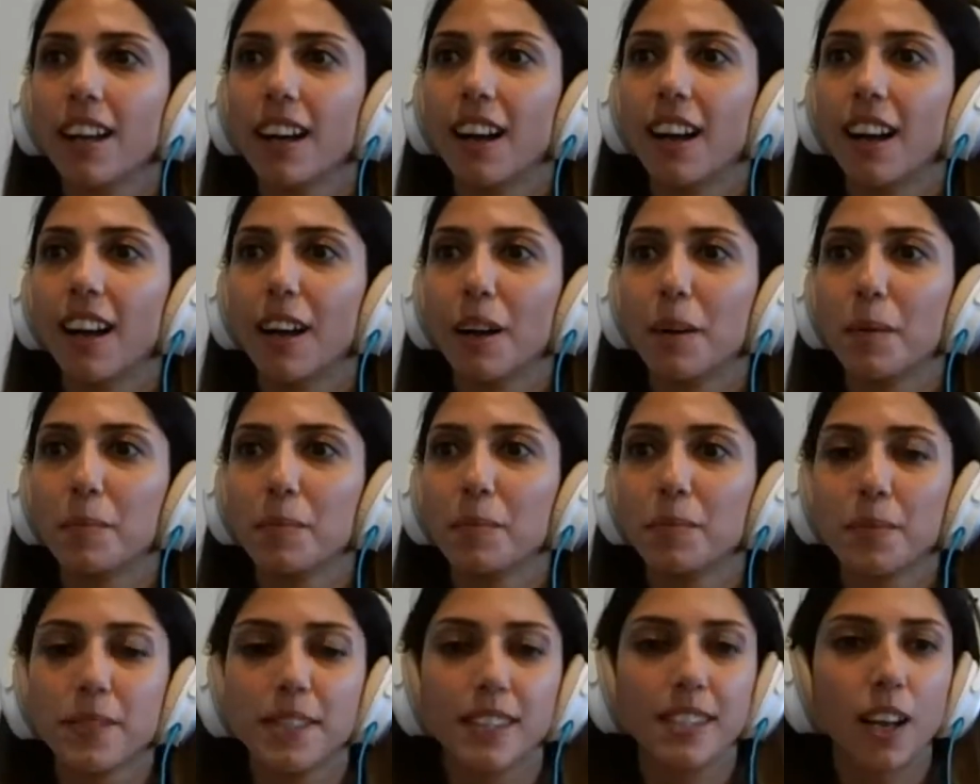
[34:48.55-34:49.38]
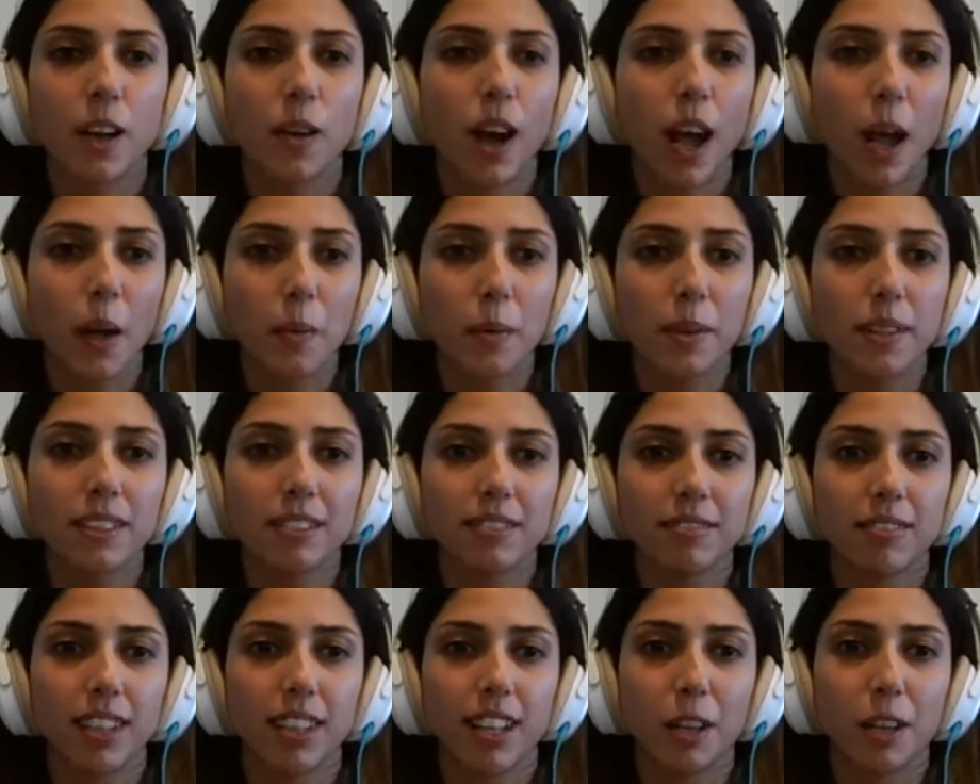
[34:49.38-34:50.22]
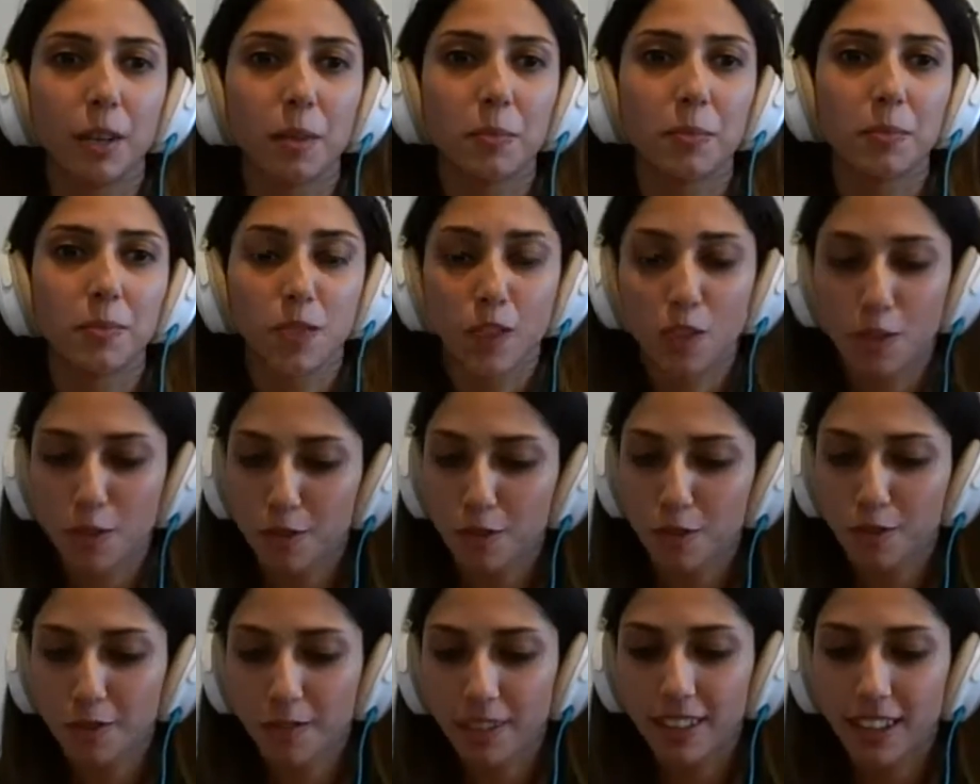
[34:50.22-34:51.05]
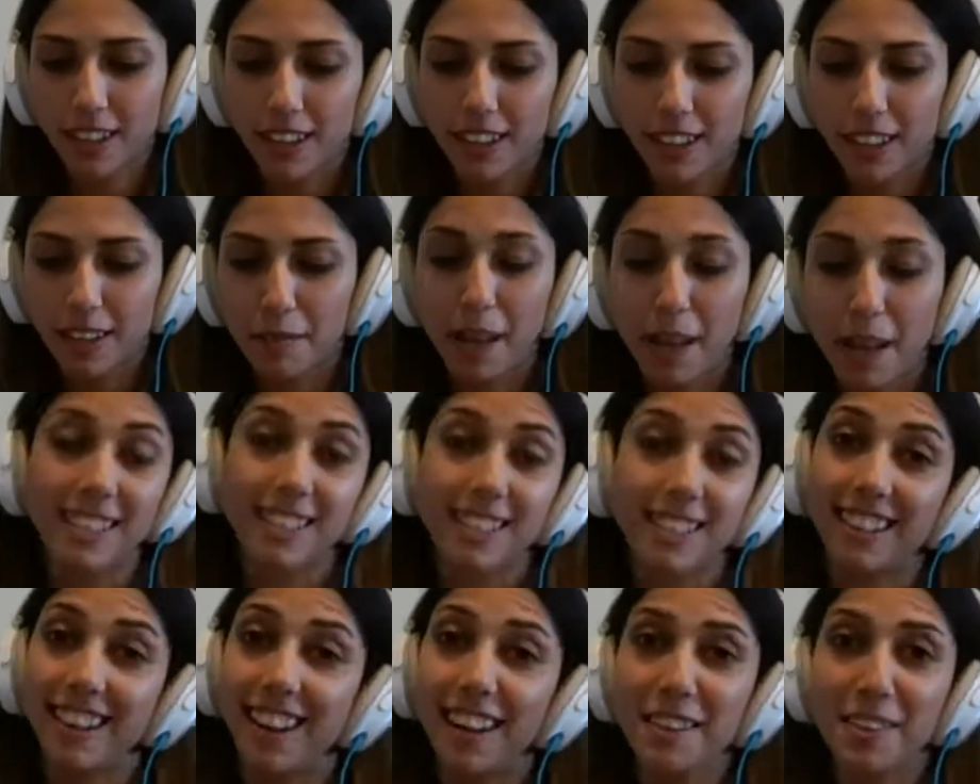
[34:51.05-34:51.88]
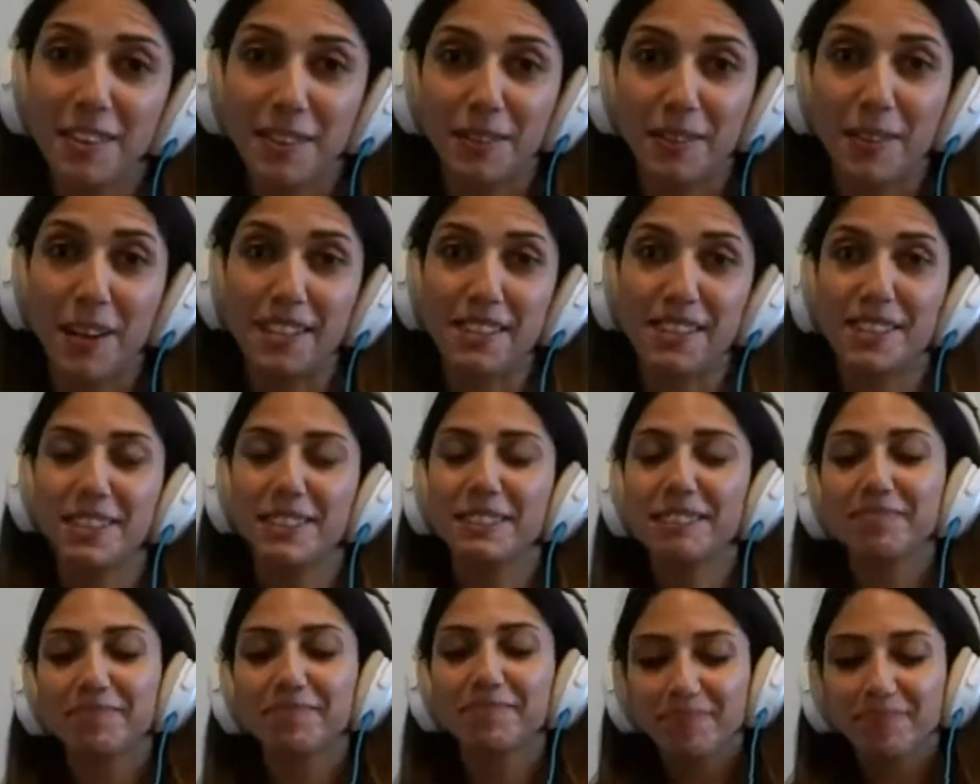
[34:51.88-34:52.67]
So I will ask another question.